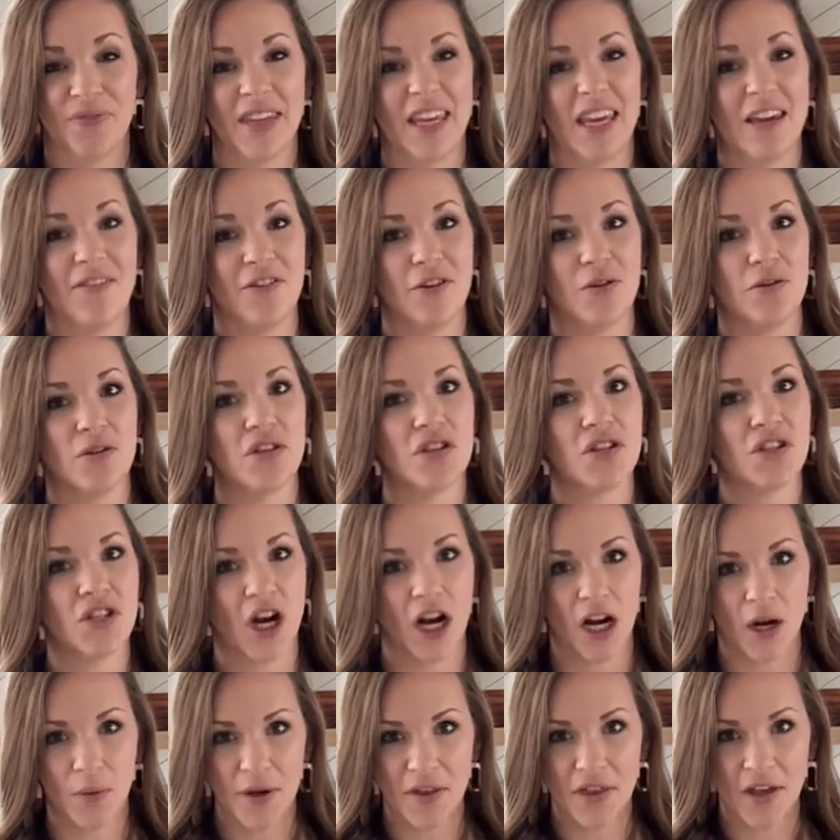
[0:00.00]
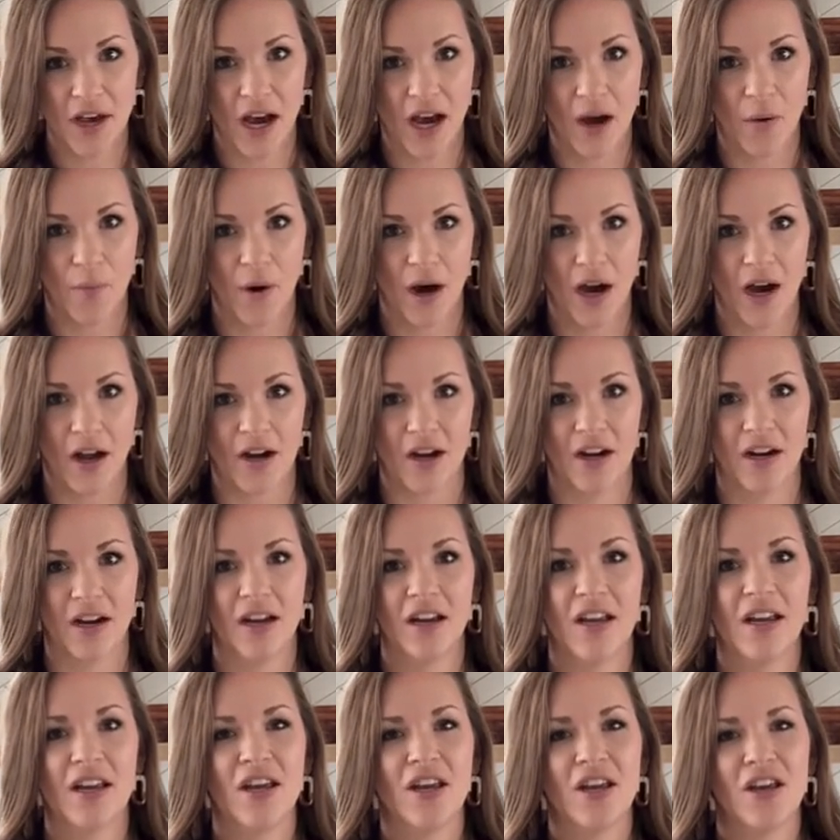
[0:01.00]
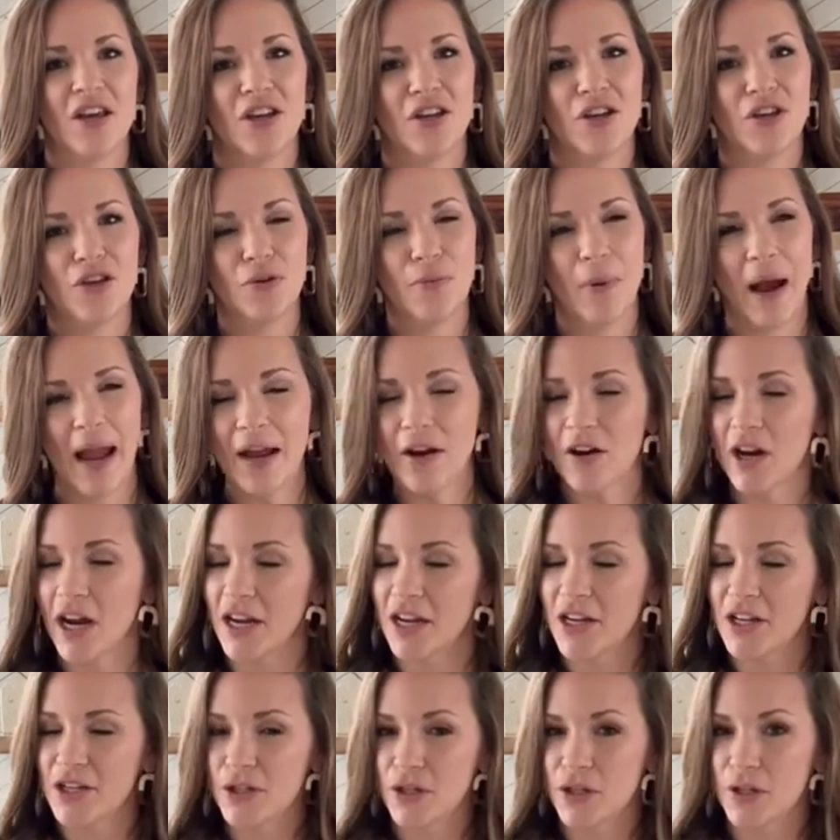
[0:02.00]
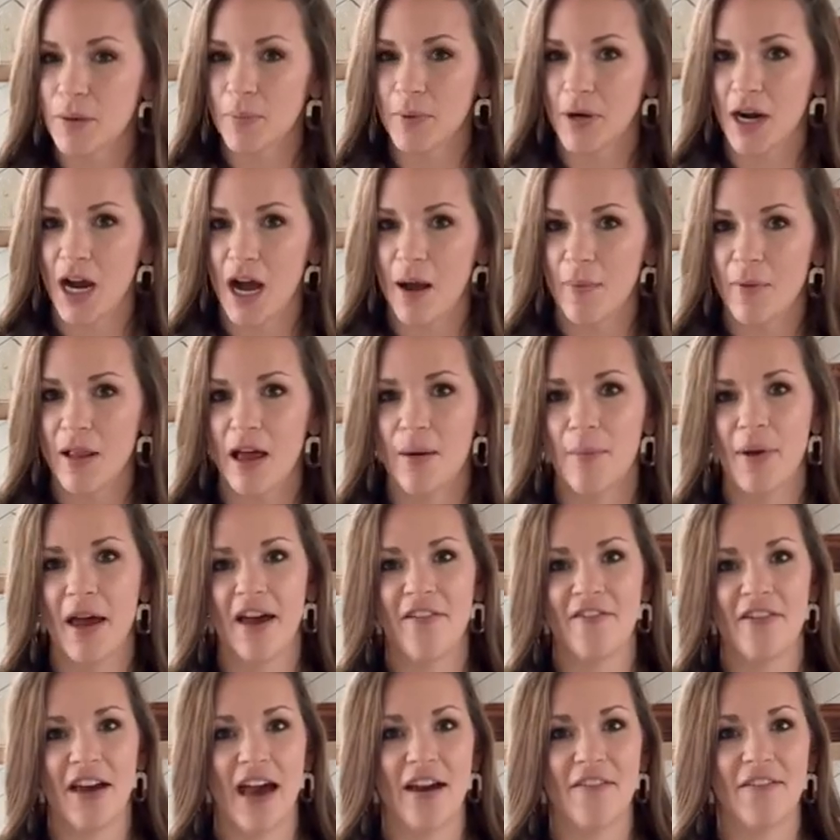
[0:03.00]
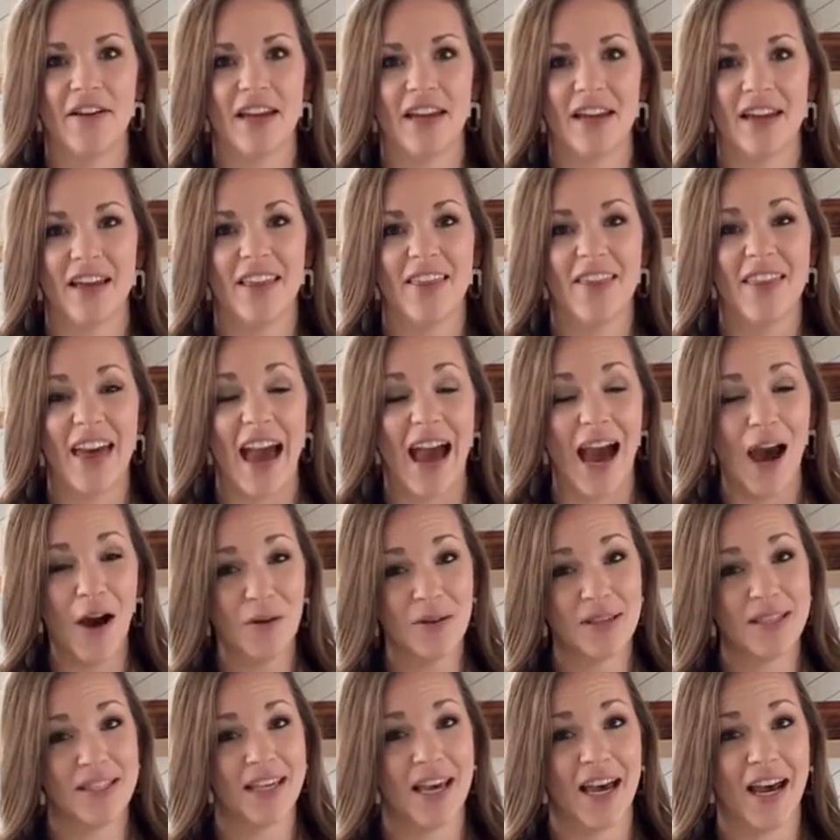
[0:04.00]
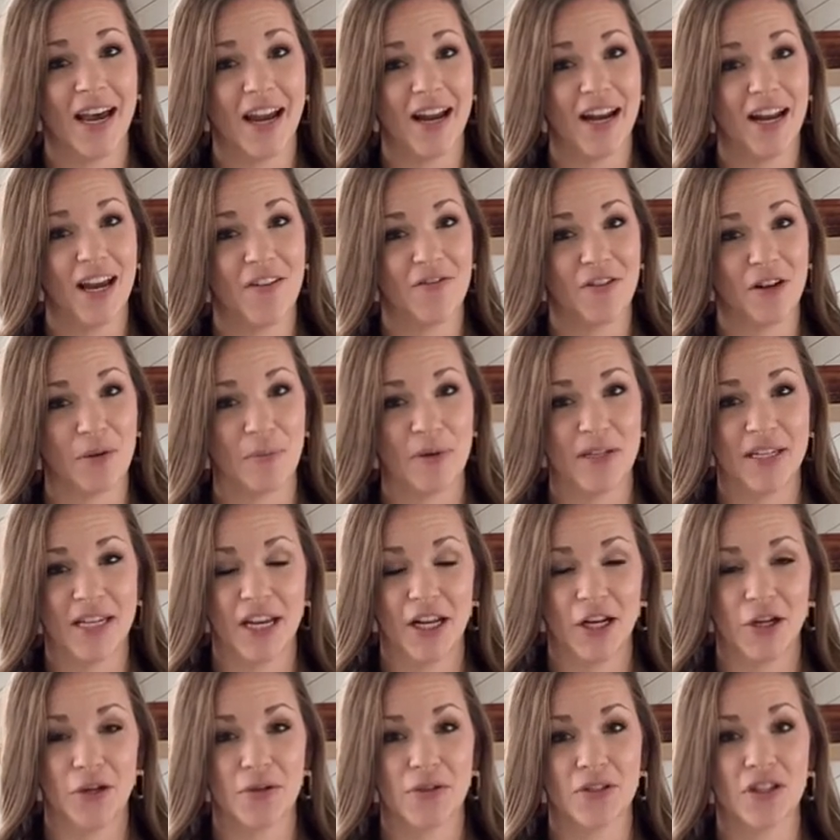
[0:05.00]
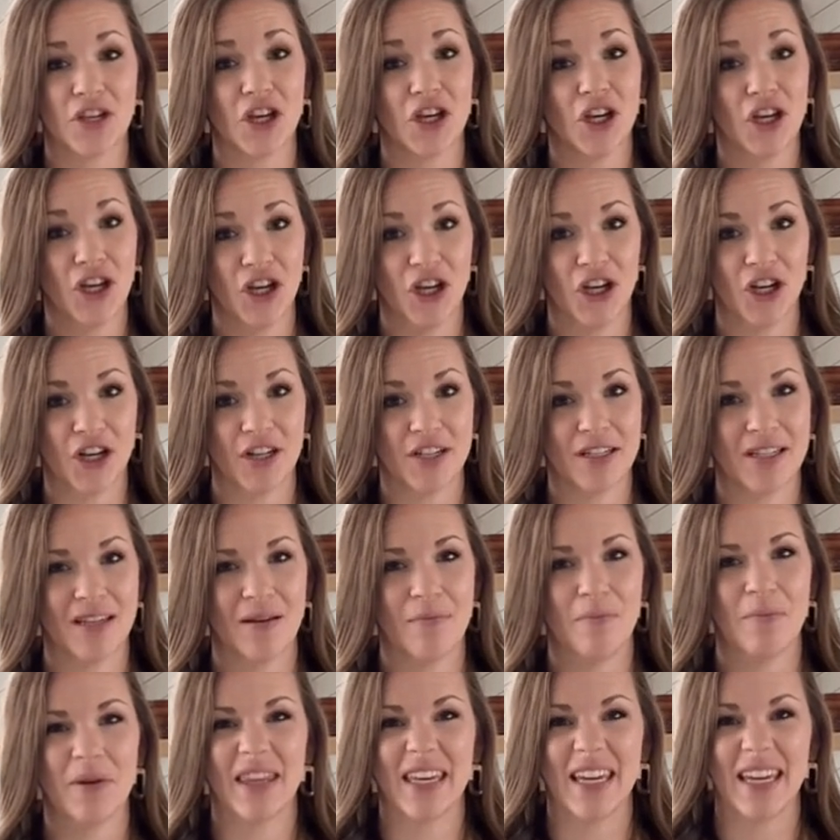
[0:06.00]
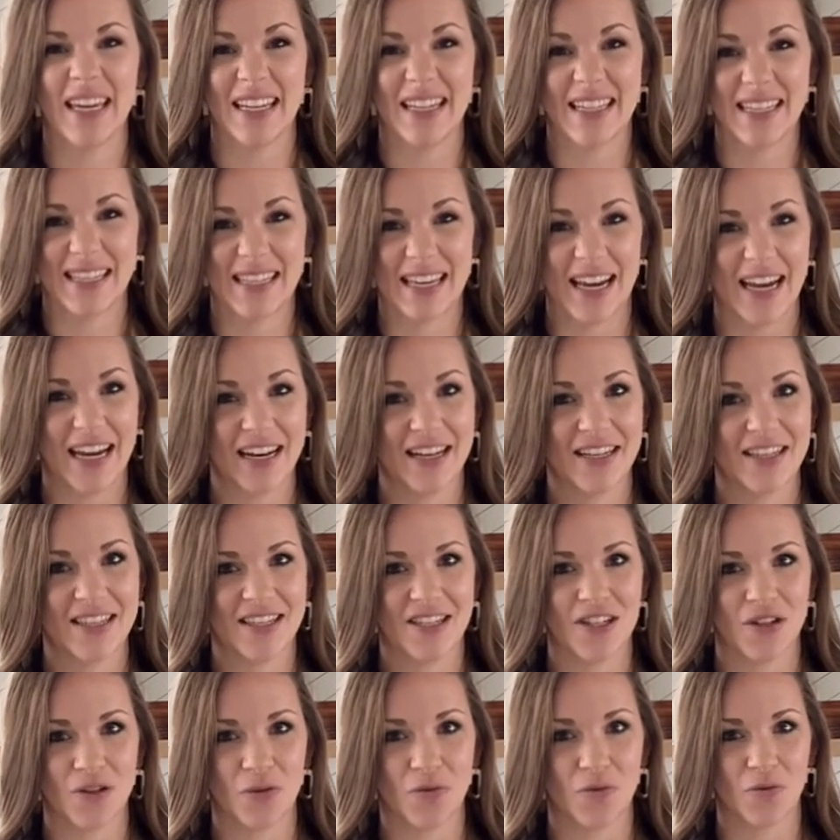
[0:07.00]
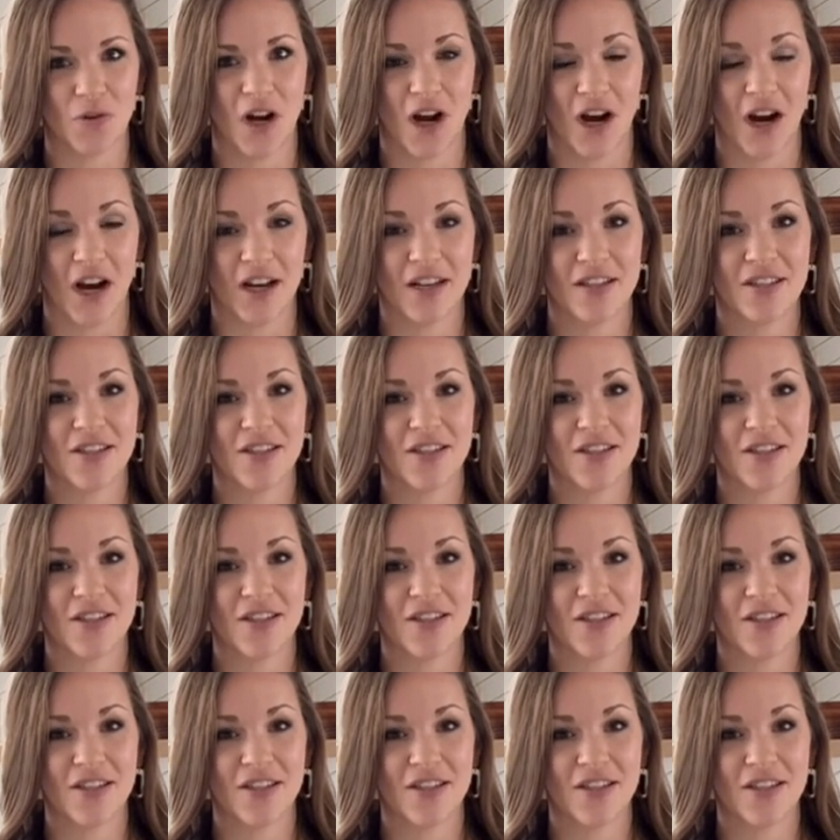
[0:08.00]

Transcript: If you start with hot water, you might run into the problem of having the outside of your potatoes cooked, but the inside is still raw.